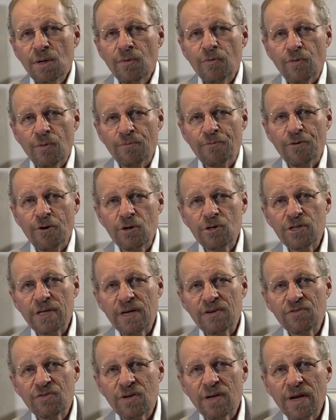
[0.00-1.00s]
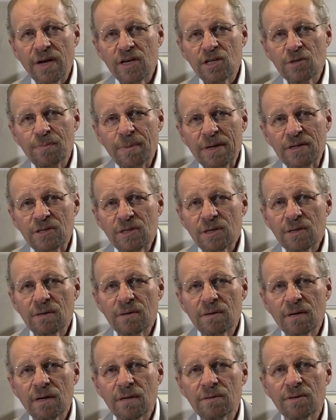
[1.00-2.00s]
from folks yesterday
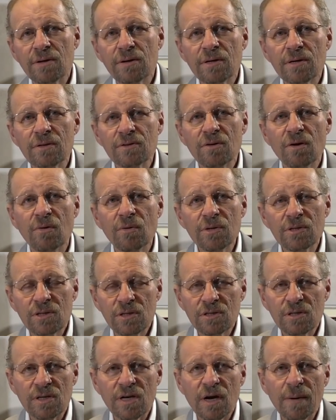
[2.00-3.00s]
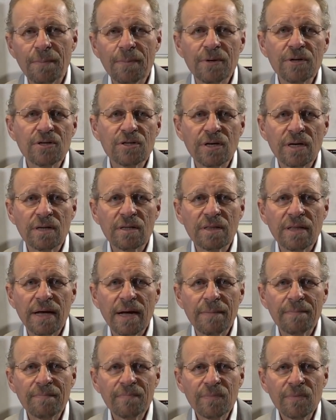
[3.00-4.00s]
expressing their condolences, and I appreciate
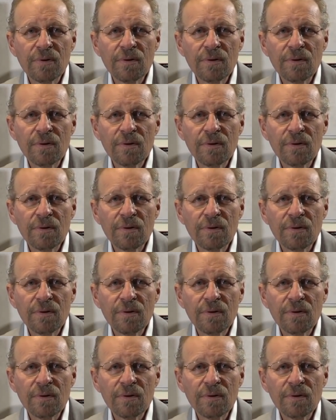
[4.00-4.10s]
that.